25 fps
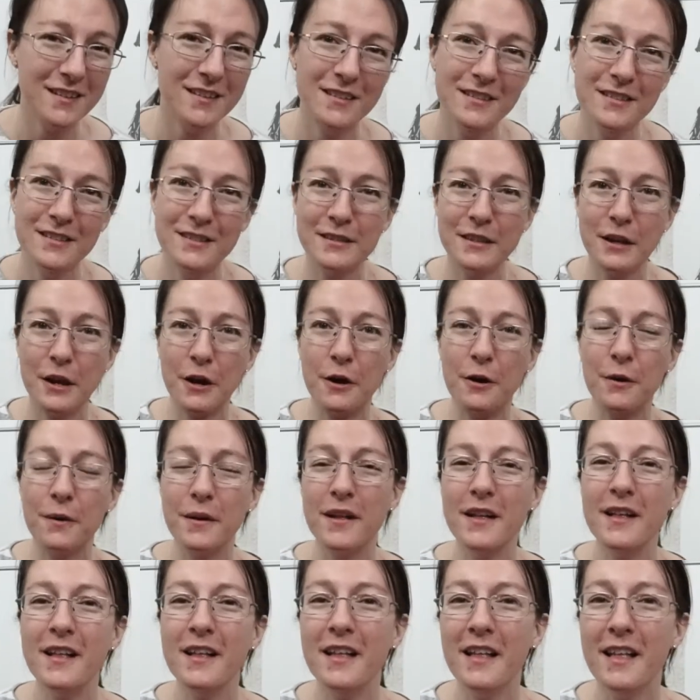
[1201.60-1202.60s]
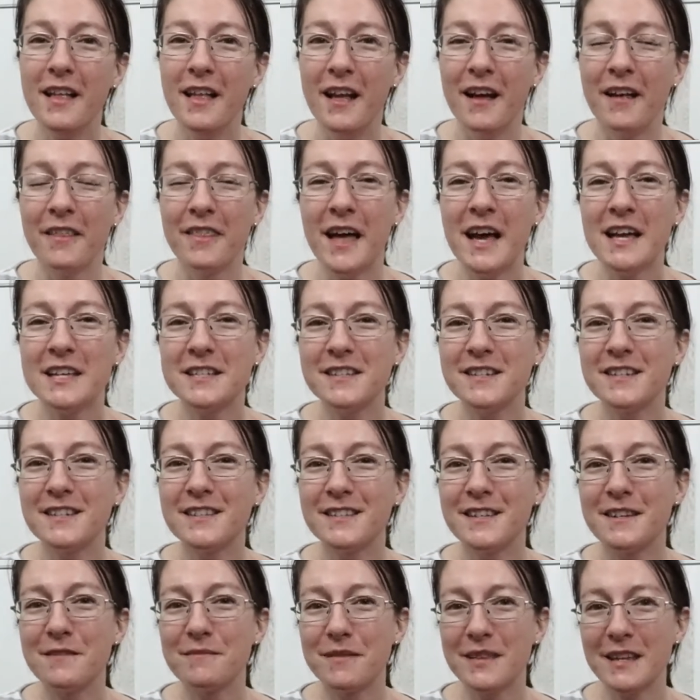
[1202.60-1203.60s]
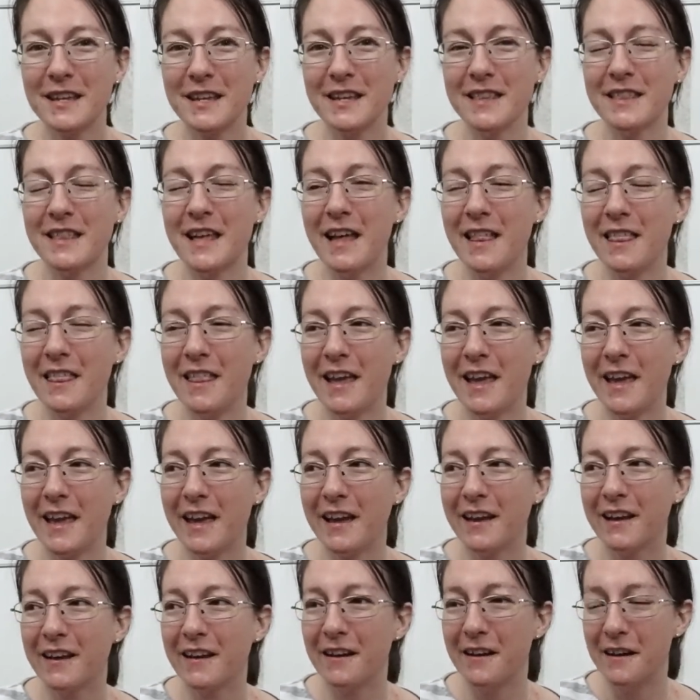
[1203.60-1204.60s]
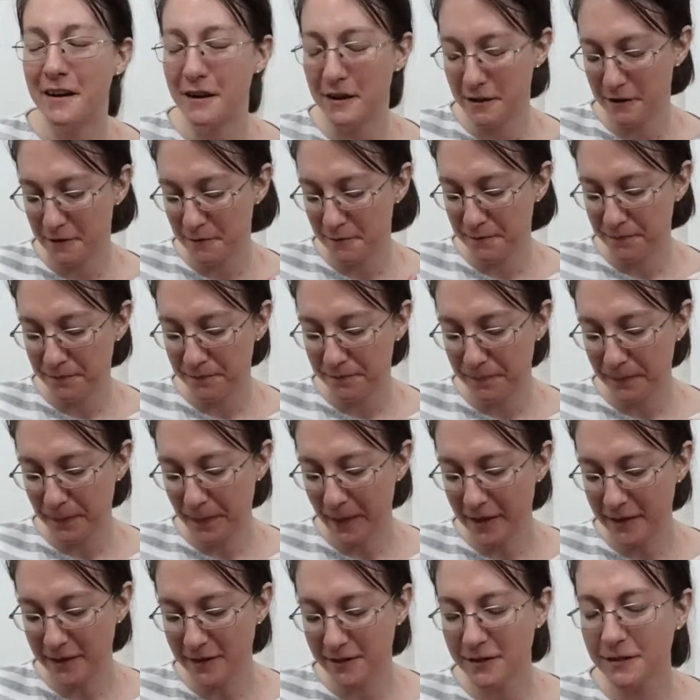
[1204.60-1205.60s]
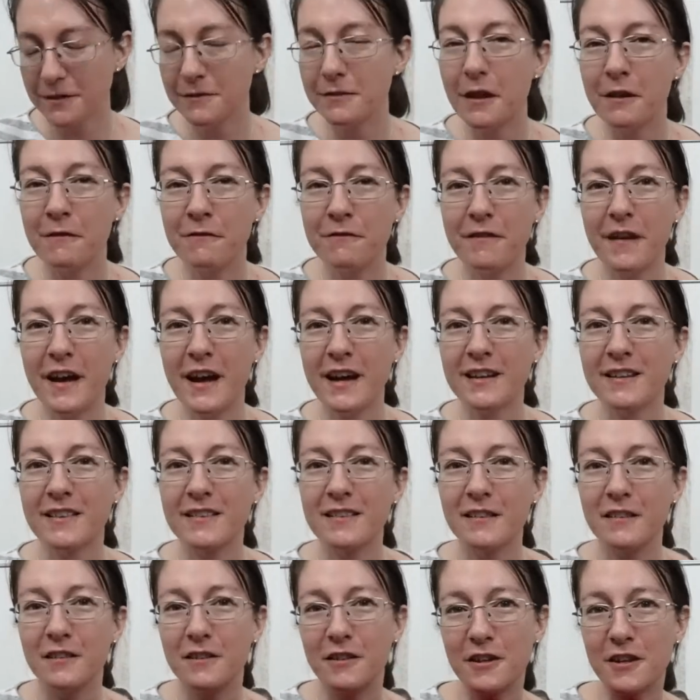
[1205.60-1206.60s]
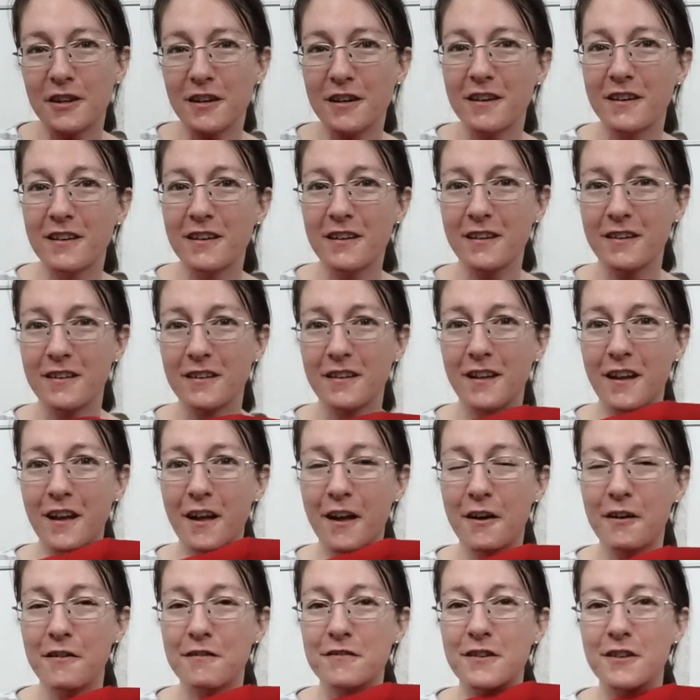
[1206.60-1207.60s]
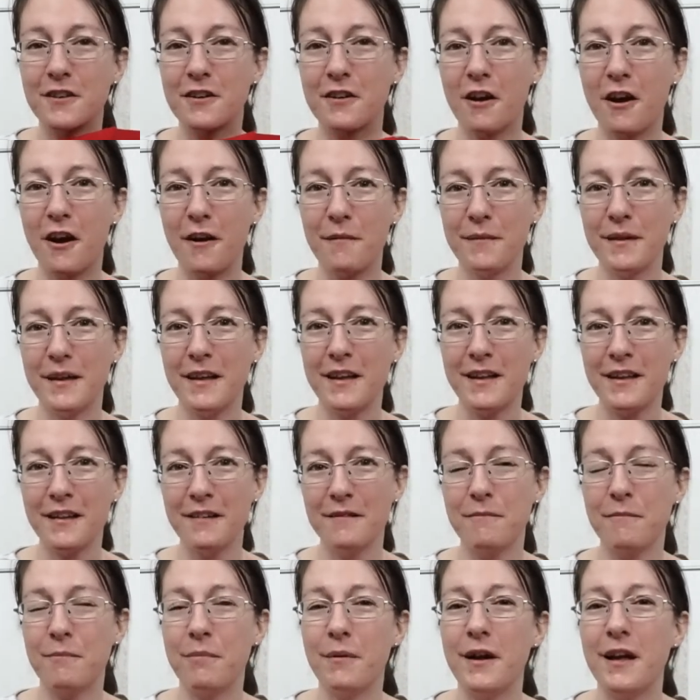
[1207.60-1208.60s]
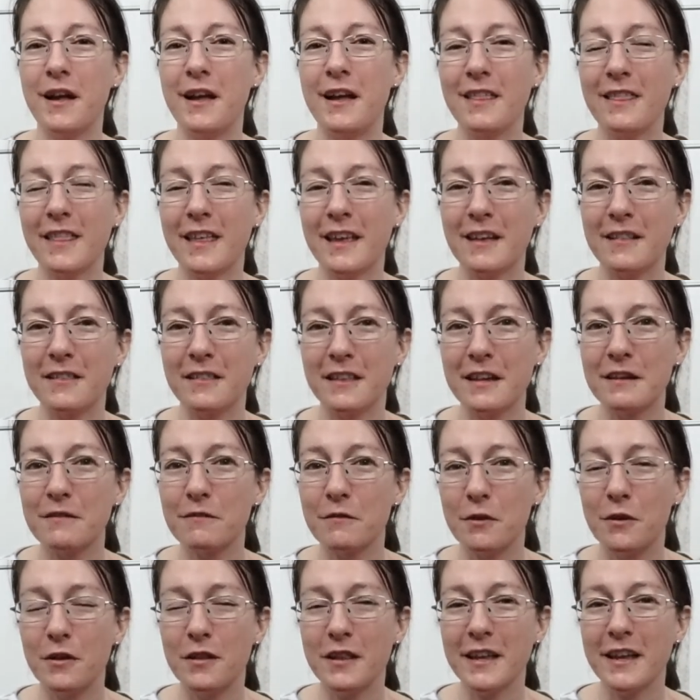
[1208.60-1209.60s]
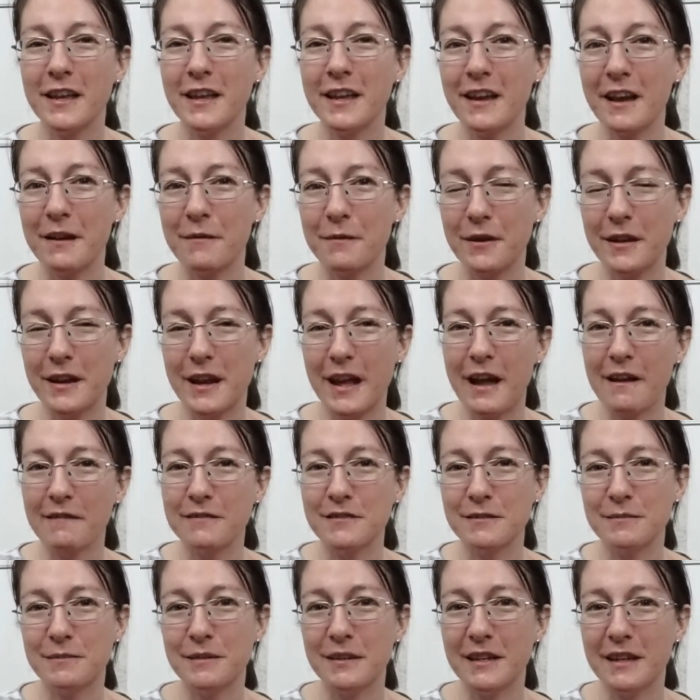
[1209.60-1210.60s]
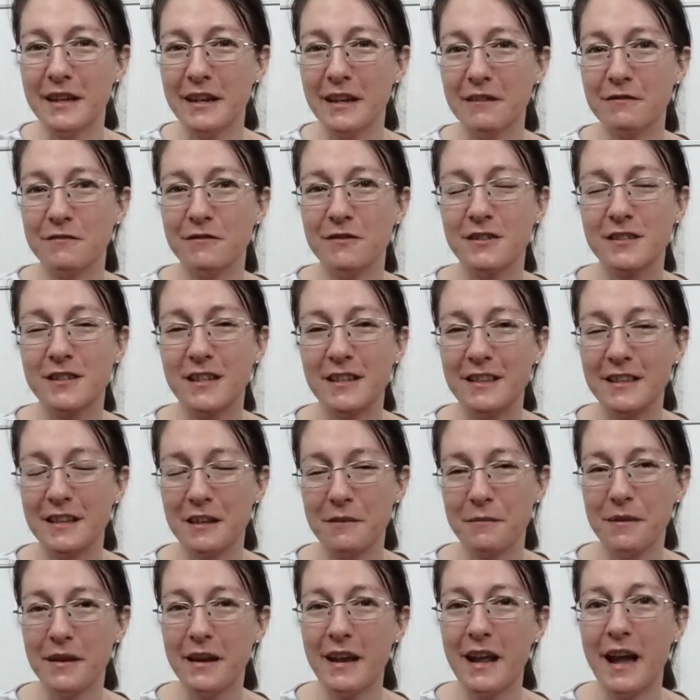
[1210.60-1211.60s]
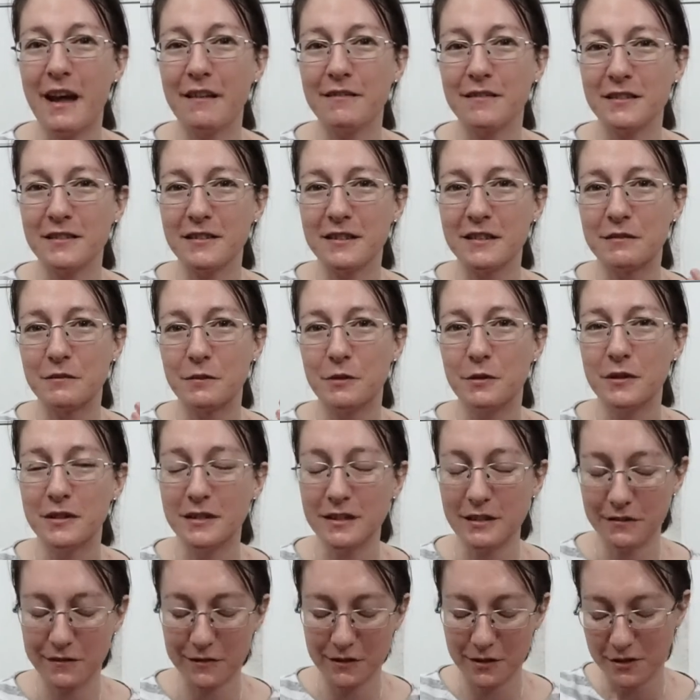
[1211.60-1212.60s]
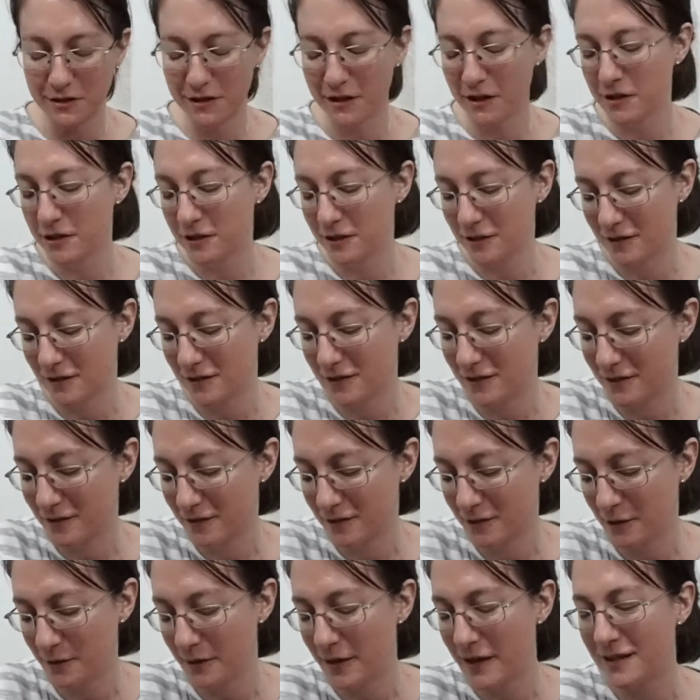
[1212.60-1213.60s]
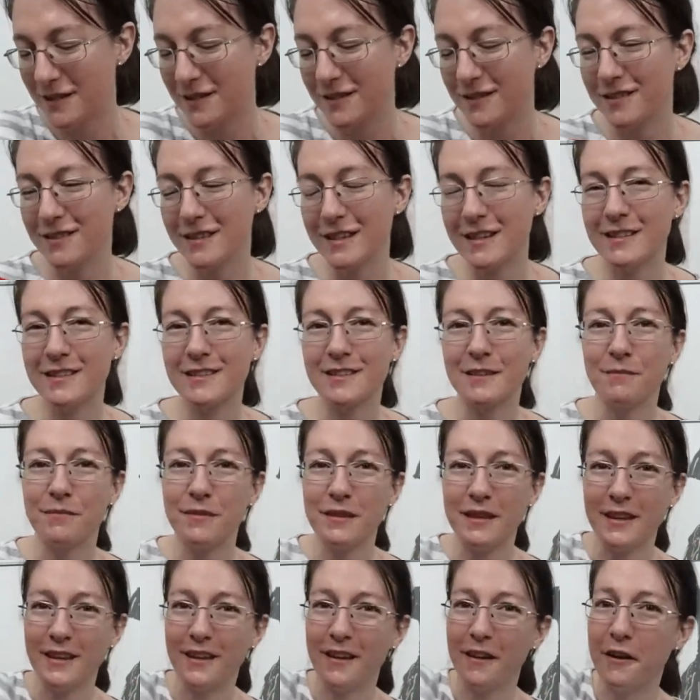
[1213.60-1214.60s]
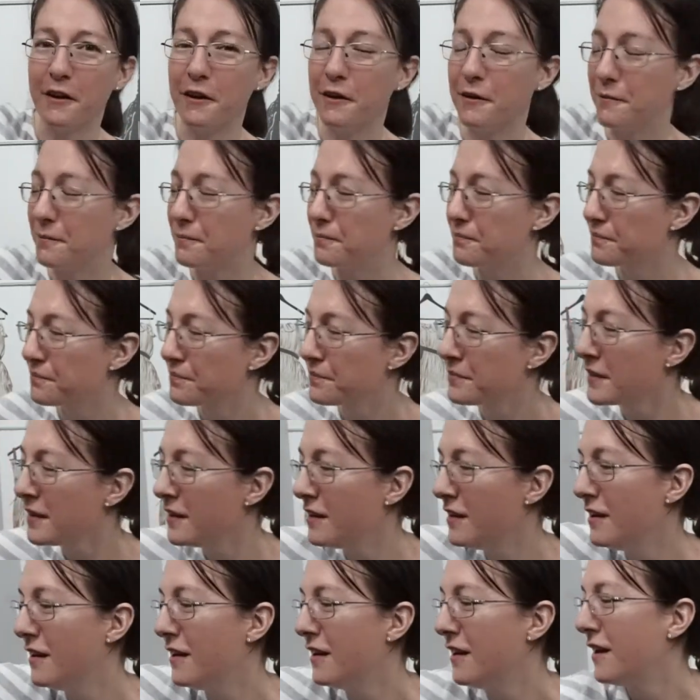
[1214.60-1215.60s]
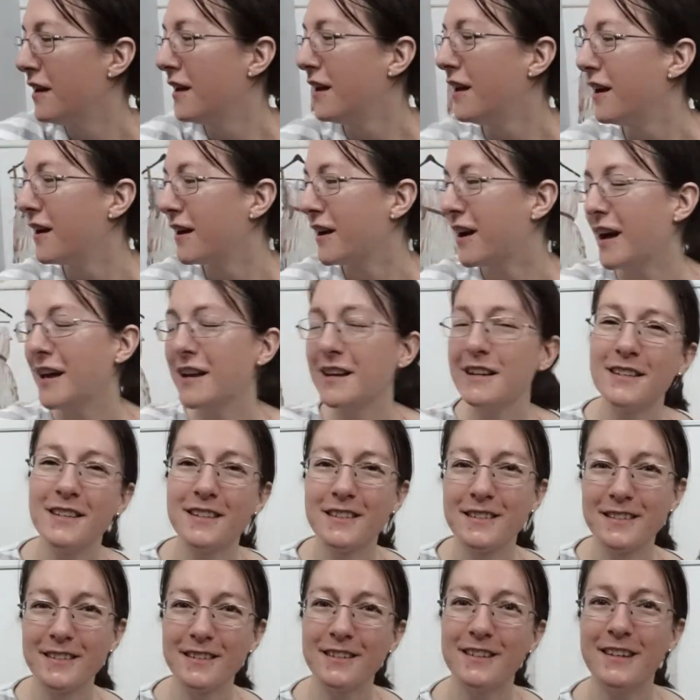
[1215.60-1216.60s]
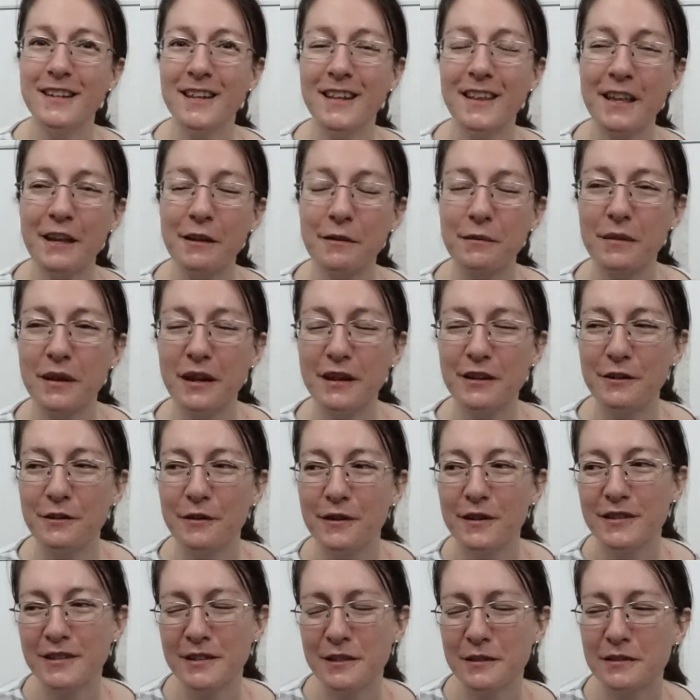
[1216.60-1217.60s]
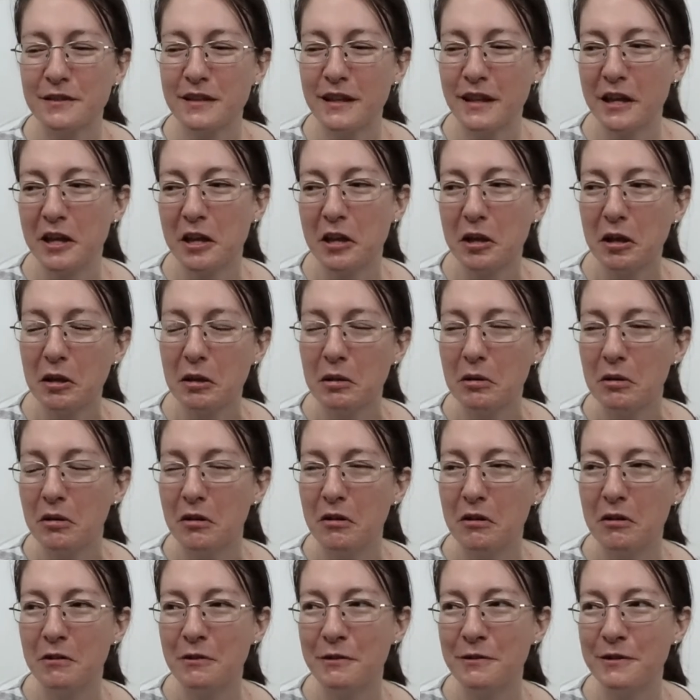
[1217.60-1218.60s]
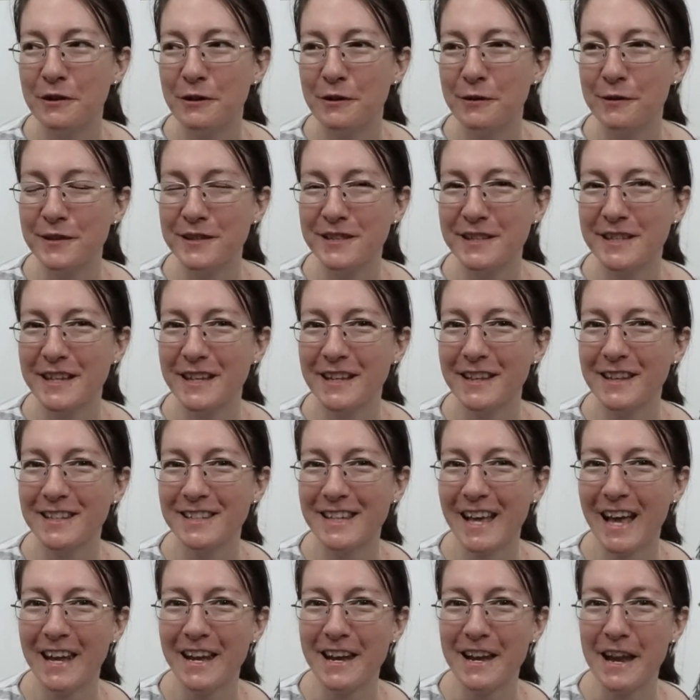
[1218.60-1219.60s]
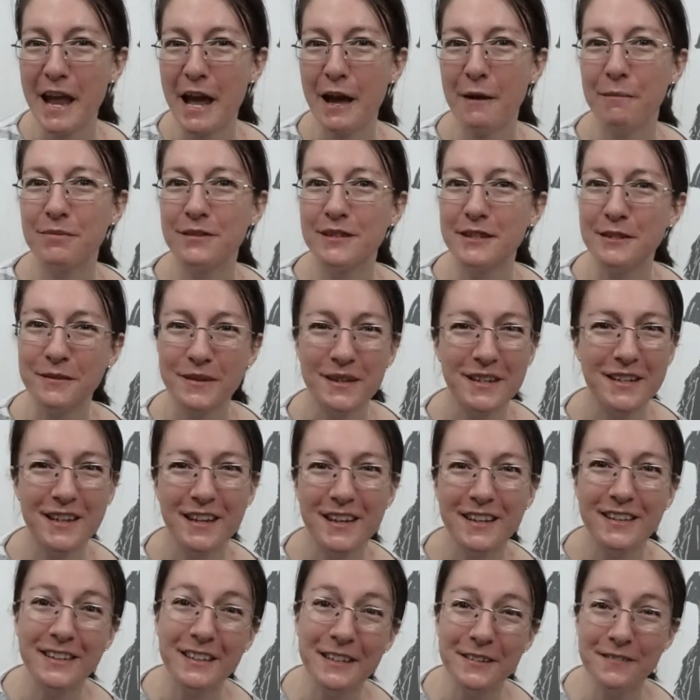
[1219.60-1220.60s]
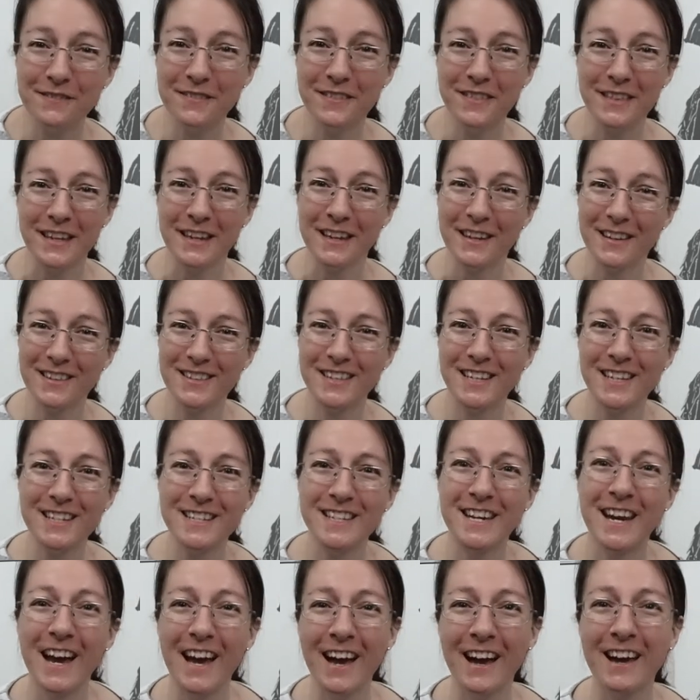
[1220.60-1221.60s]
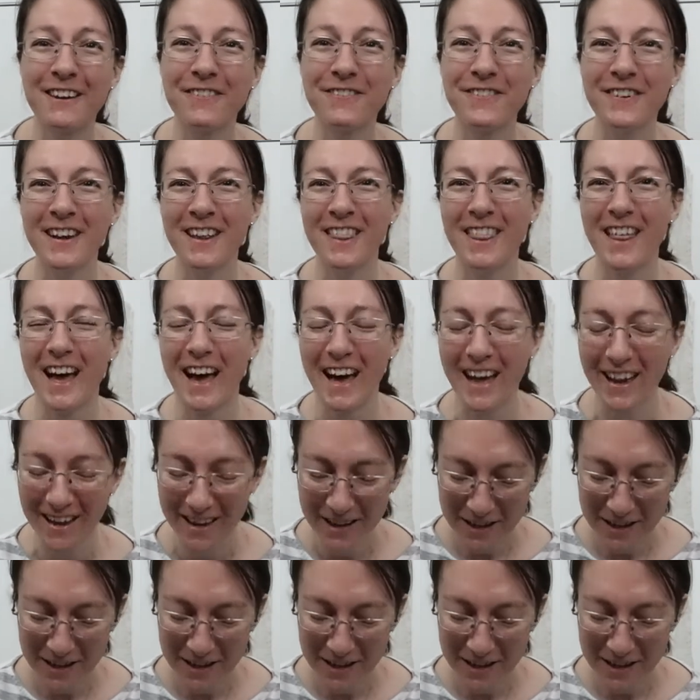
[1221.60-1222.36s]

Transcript: So that's just something that, like, it doesn't affect the look of your garment, but like lint rolling, I'm gonna have to be careful because I think I'm gonna have to lint roll in different directions. So that's just like something kind of silly. Like when I noticed, I was like, oh no, this had a nap to it, and I didn't even think to check for that.